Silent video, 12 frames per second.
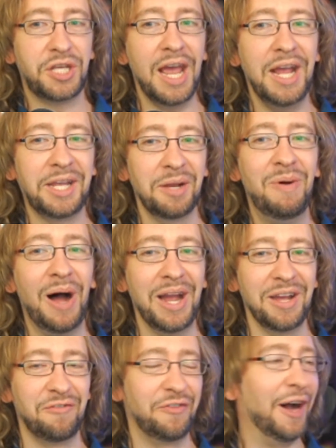taking my
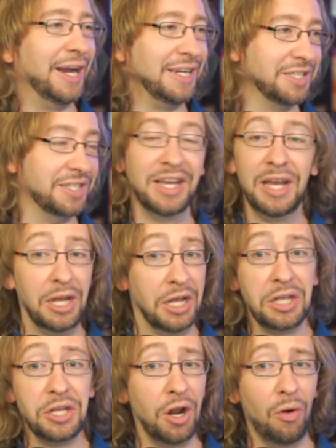advice.
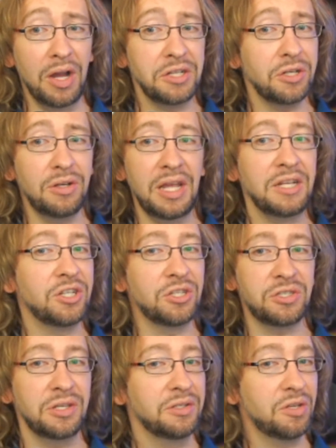You know what, dude? It
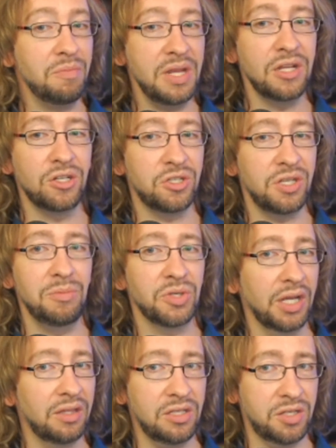just, to me, it just seems
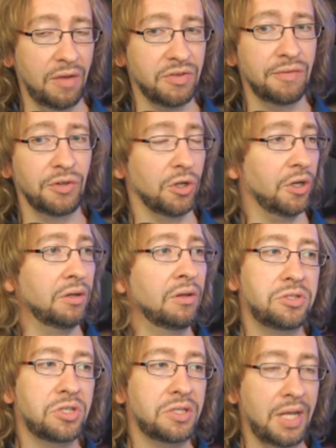like these devs have a good,
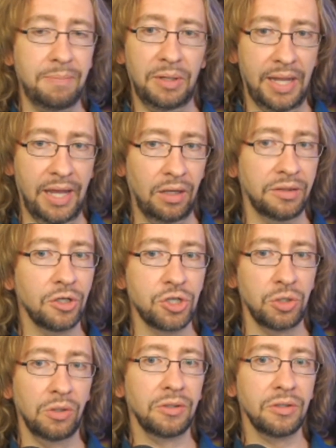stable head on their
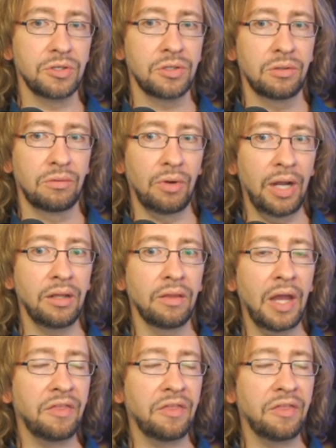shoulders, right? I